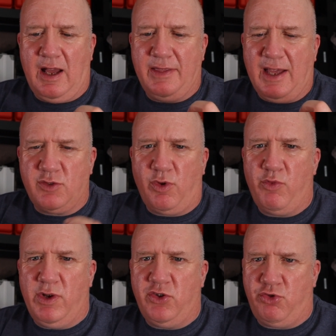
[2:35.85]
That's what
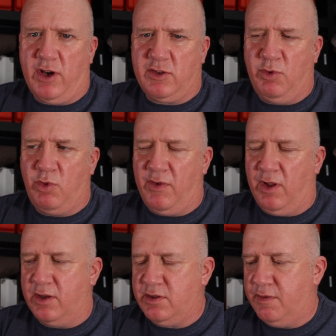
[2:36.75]
really attracts me with a
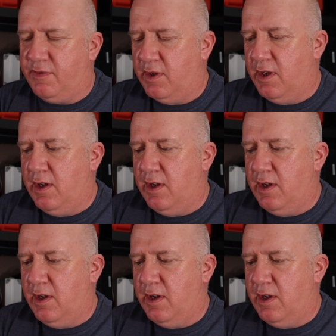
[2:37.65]
lot of